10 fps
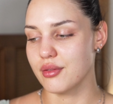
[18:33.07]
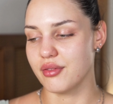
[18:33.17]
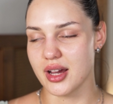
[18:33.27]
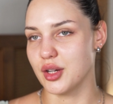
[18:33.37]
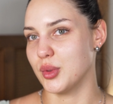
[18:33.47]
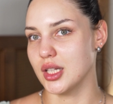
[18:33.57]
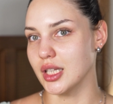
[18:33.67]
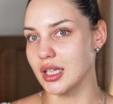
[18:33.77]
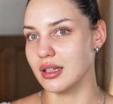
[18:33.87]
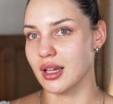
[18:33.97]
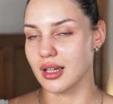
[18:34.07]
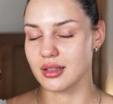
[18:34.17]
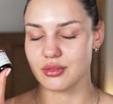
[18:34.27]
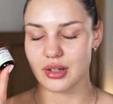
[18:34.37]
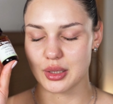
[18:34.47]
vitamin E
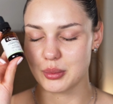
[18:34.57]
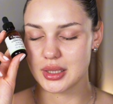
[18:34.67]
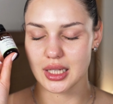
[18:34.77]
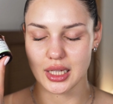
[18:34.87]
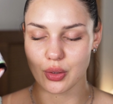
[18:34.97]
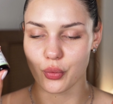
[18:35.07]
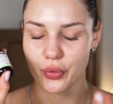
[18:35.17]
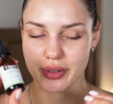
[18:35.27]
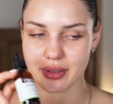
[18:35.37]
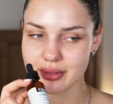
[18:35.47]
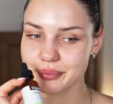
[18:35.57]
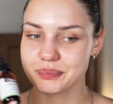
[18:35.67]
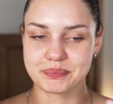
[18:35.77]
and vitamin E oil.